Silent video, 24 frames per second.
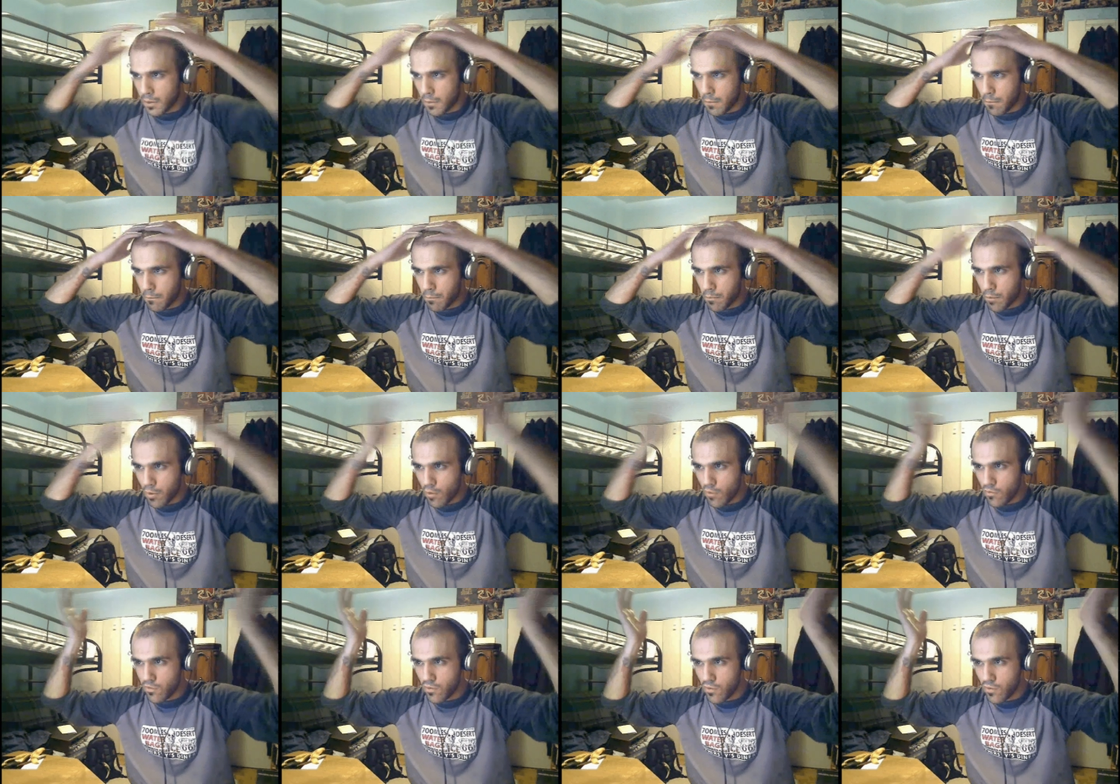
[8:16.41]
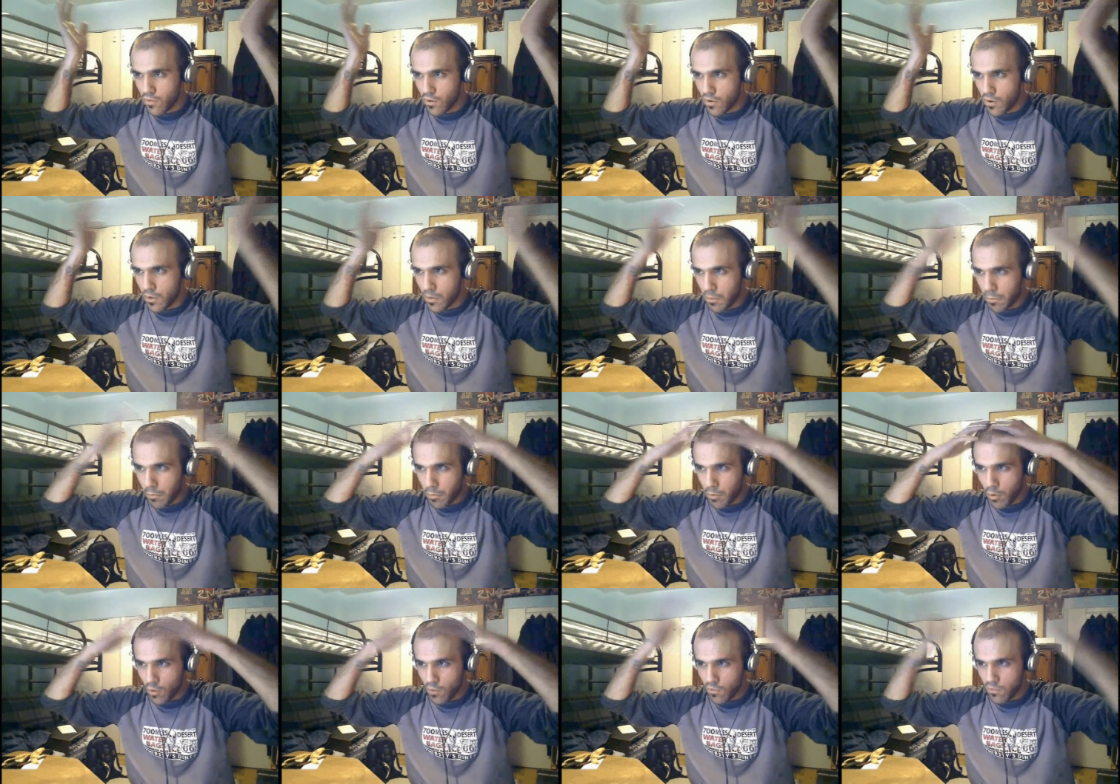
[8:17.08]
poof,
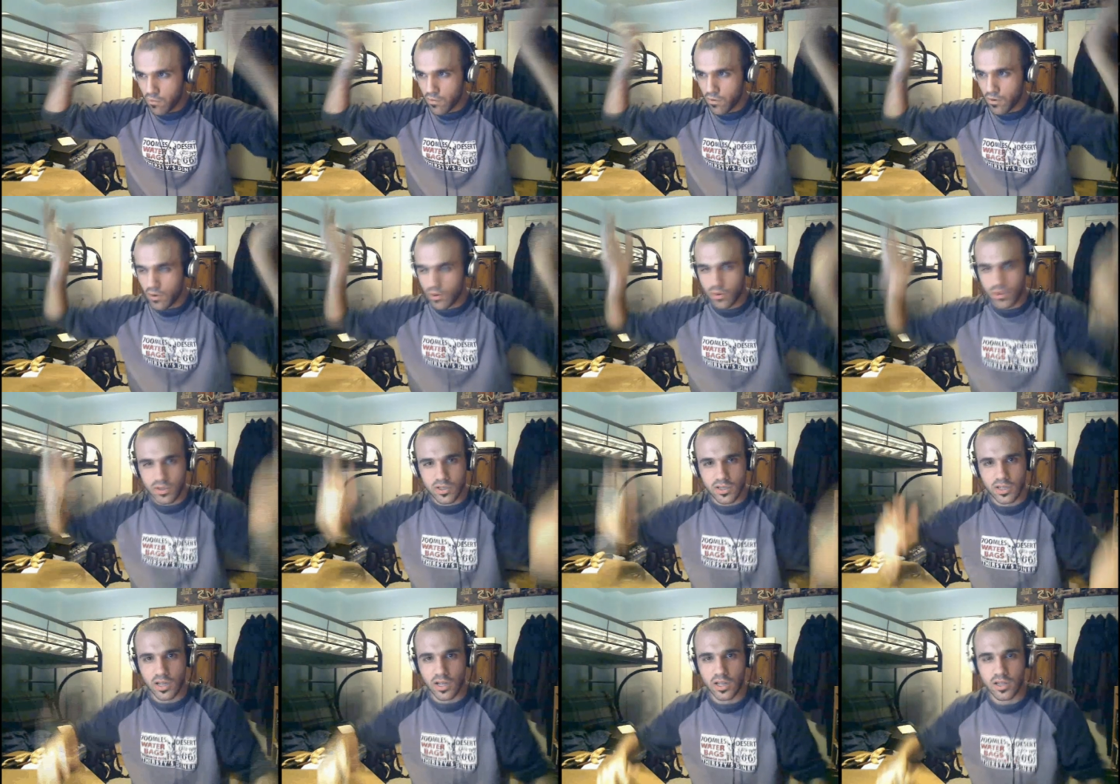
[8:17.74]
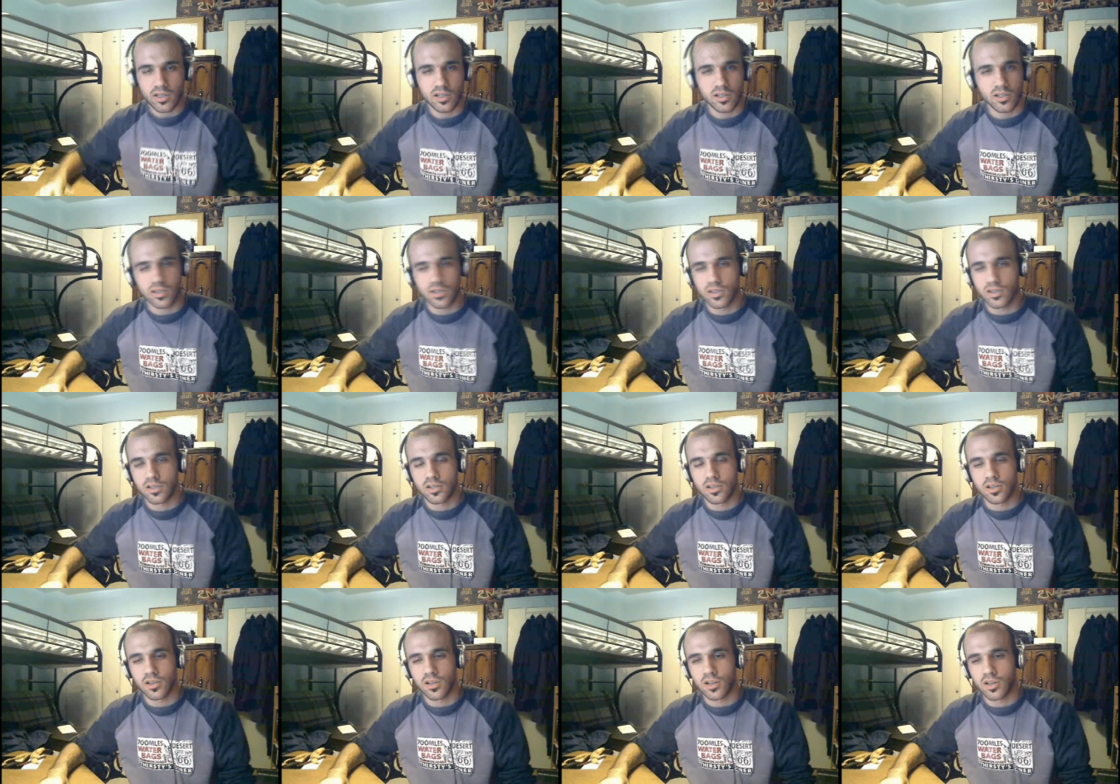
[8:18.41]
poof. Once again,
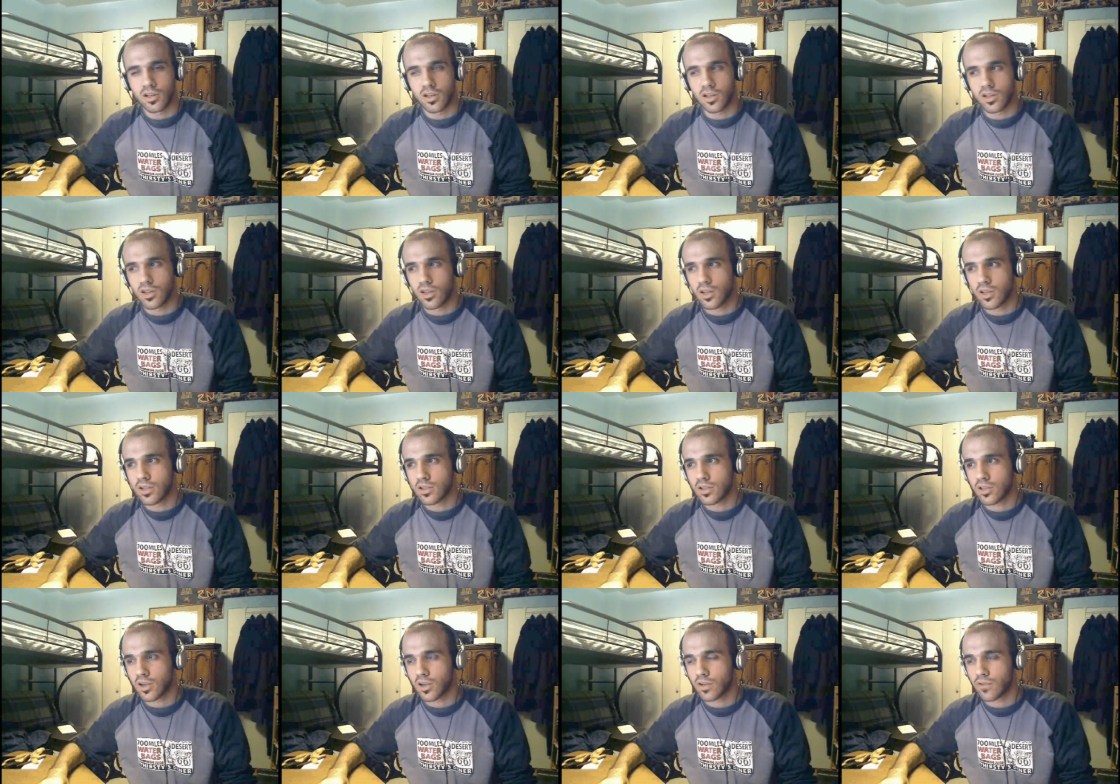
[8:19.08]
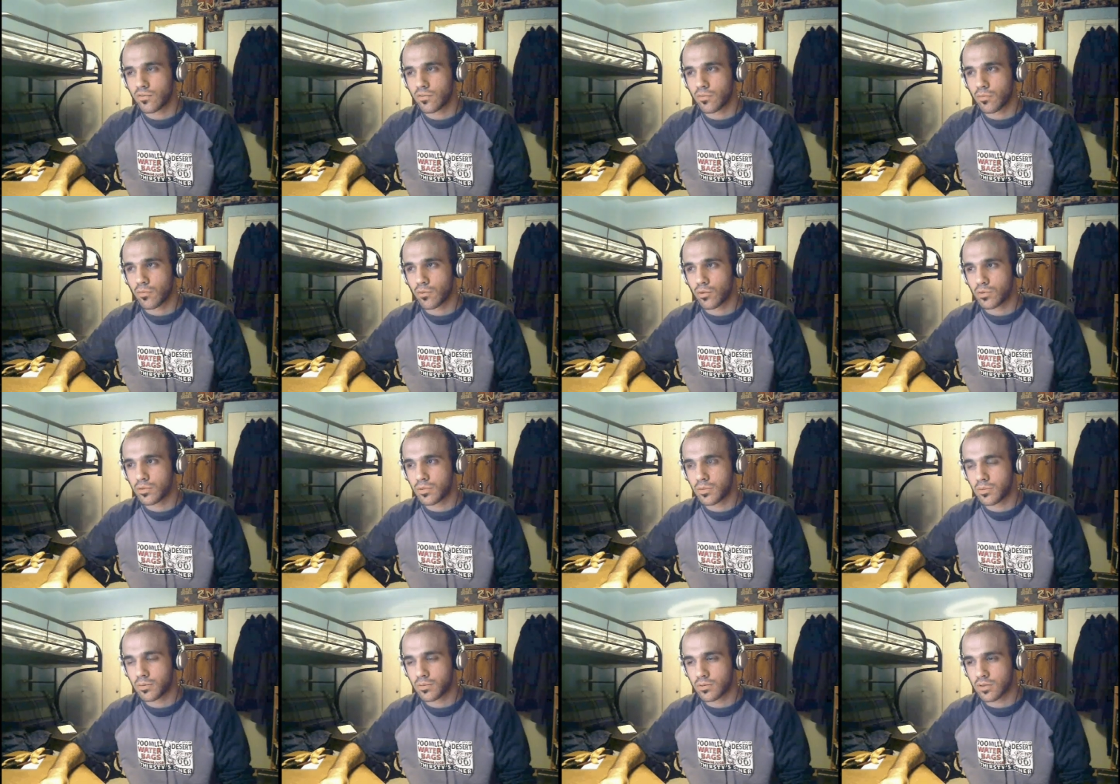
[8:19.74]
it's hard for most
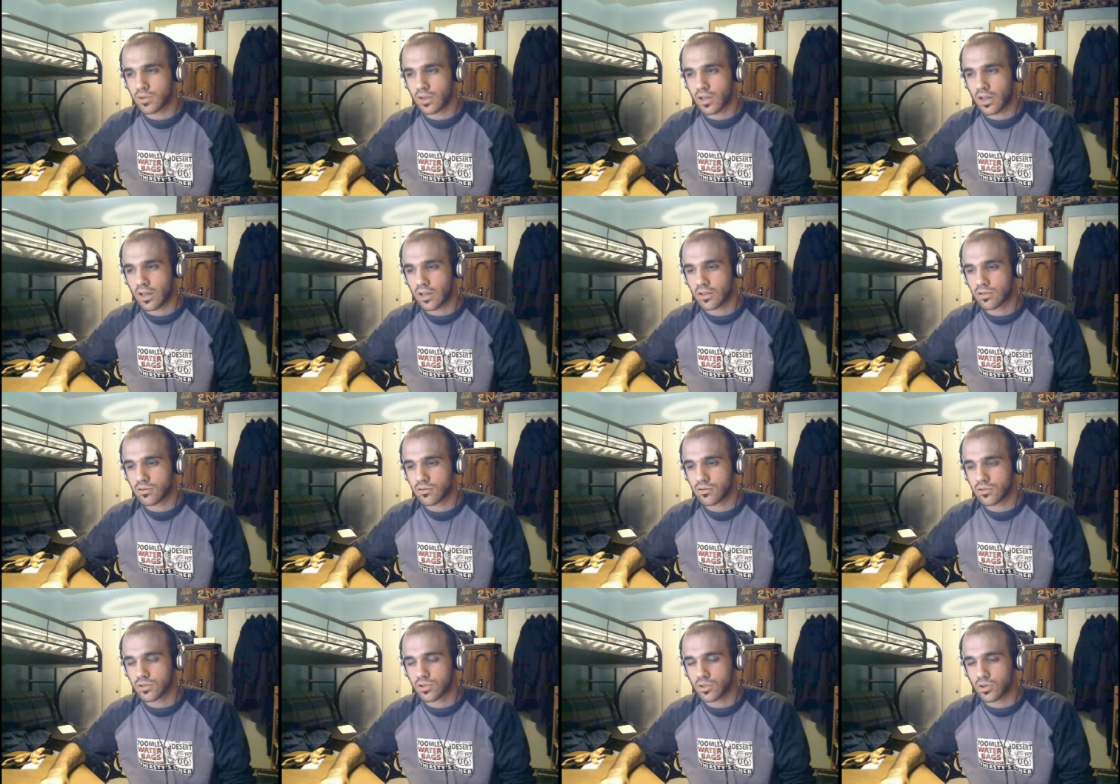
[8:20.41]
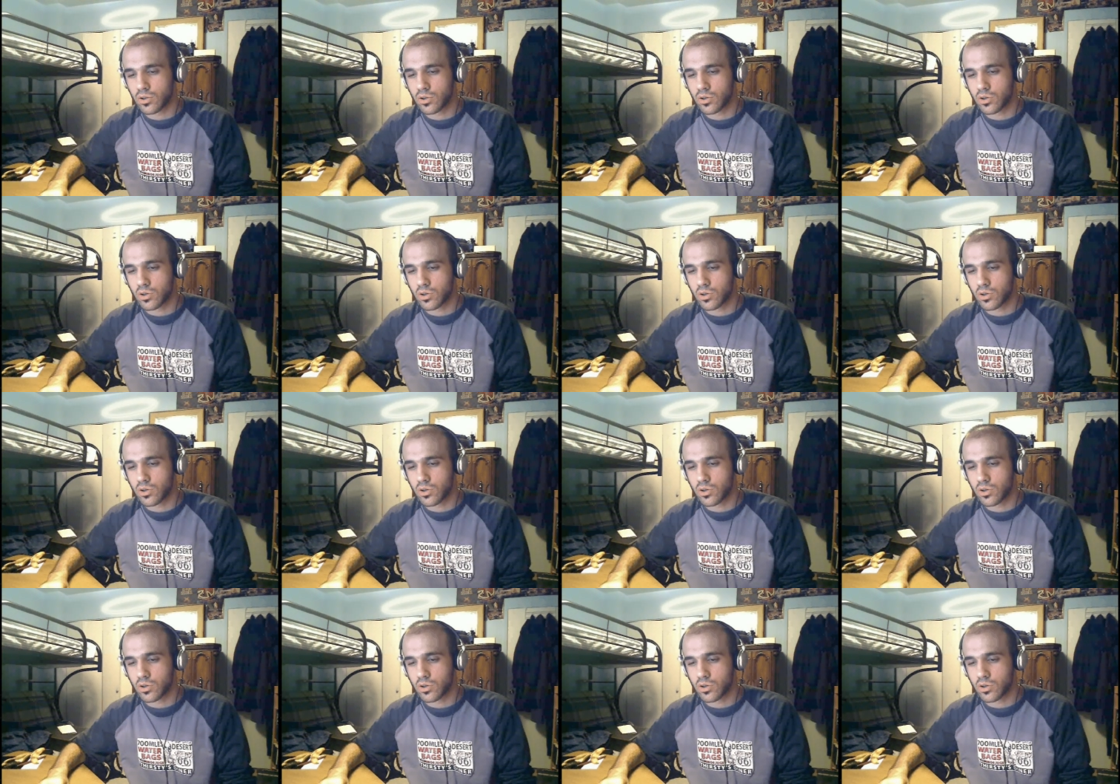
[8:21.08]
people to handle. So,